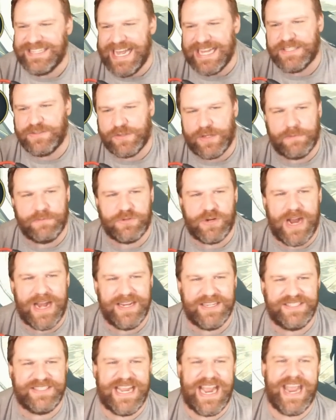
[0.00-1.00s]
That's what I'm trying
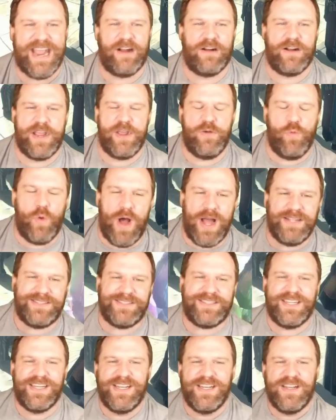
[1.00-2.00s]
to say here. He
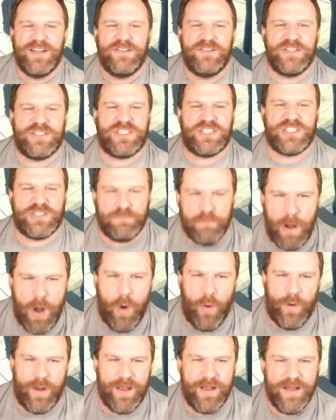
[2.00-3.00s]
wants the
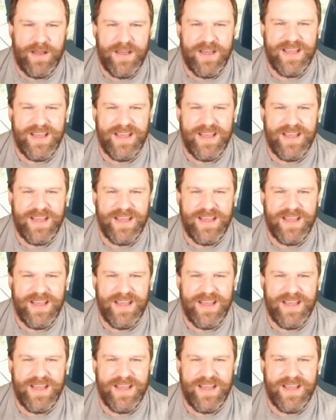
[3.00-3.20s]
smoke.